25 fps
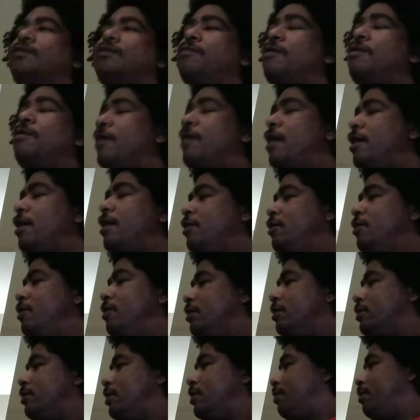Remember how you
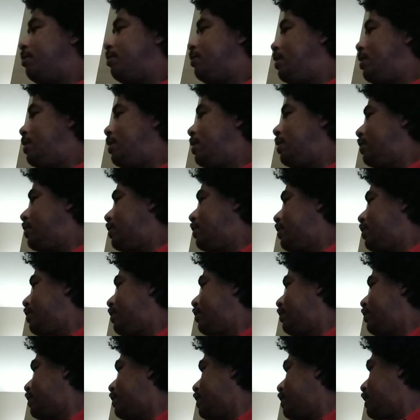hooked up the
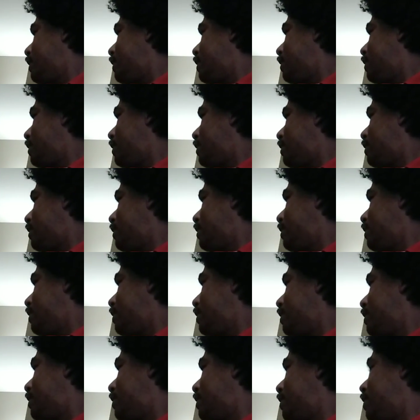uh, the,
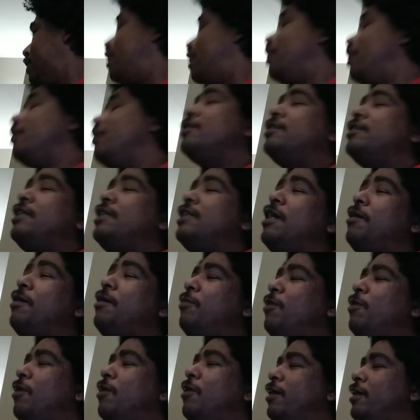the no the
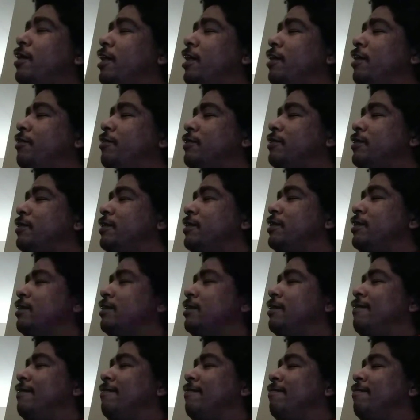sound bar I gave you,
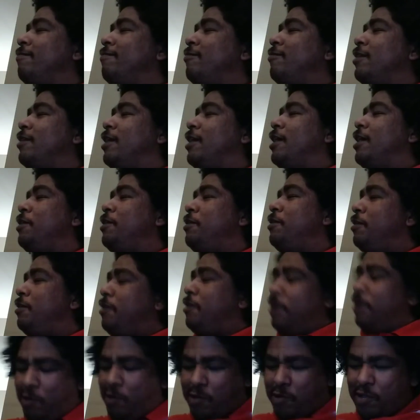and
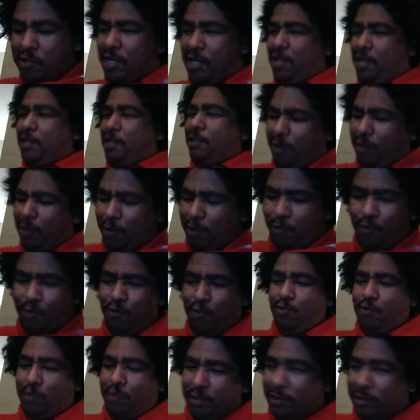you, you sounded like
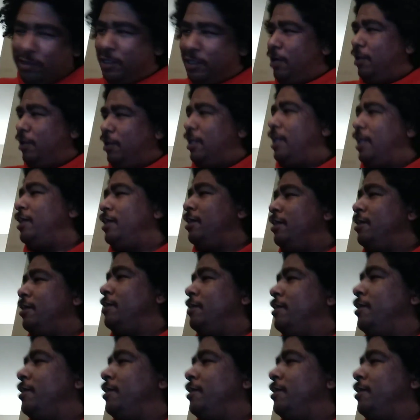sounded like